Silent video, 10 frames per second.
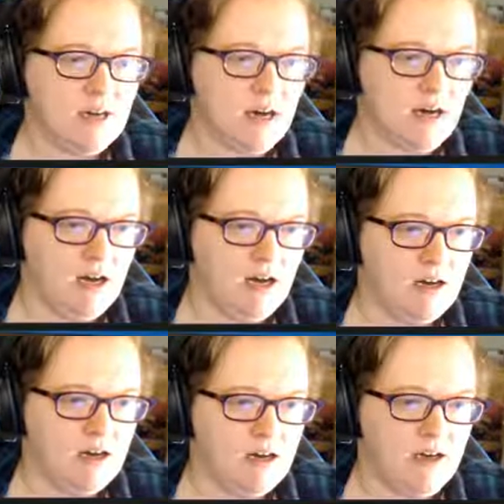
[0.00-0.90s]

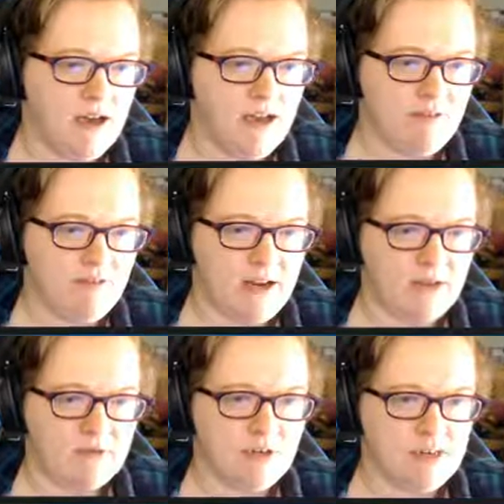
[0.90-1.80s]
I have a rank
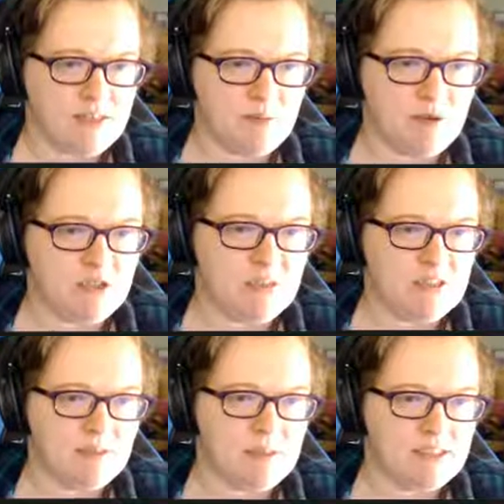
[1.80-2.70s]
3 recipe, which means
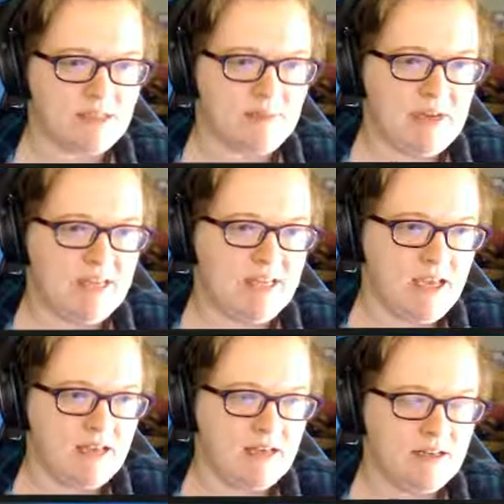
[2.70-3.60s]
it's going to make
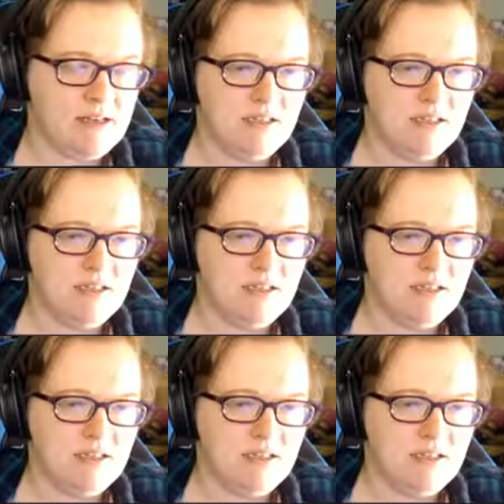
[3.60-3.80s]
10.